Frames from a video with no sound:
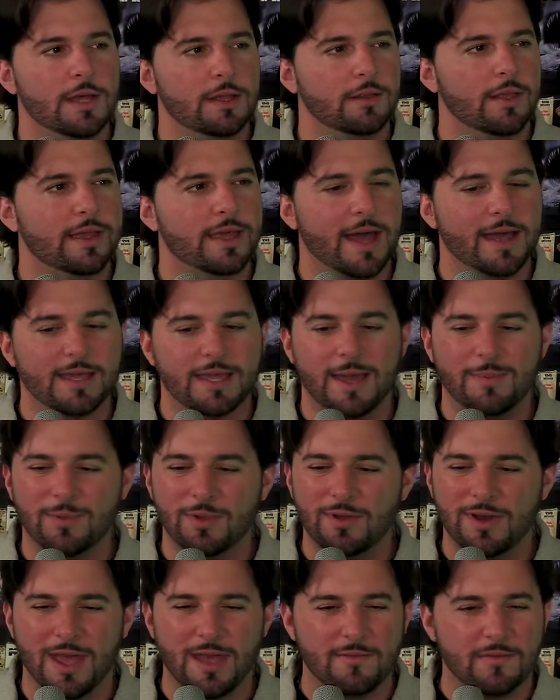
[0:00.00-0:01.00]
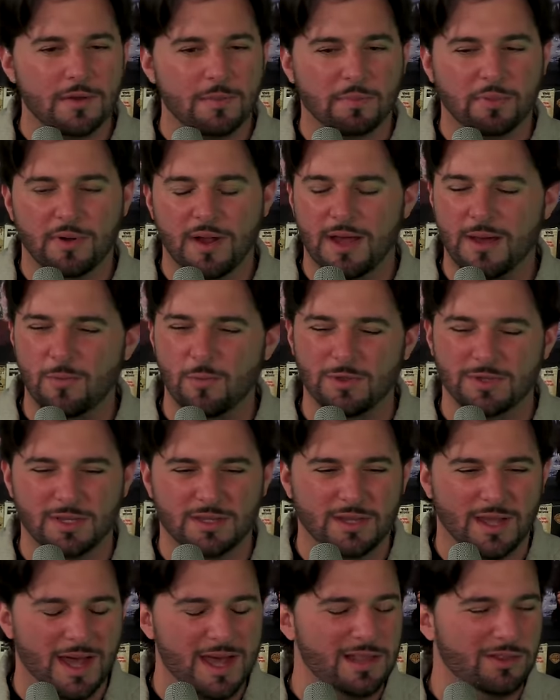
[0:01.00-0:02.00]
Like, I kept on having a problem with the
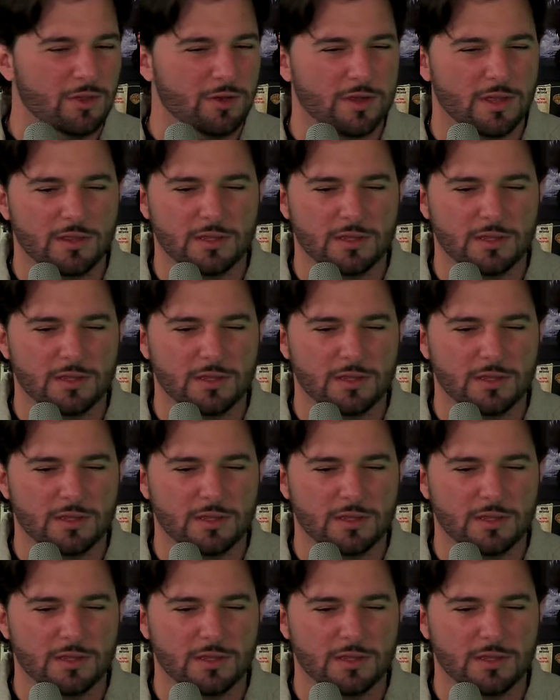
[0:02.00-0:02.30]
dialogue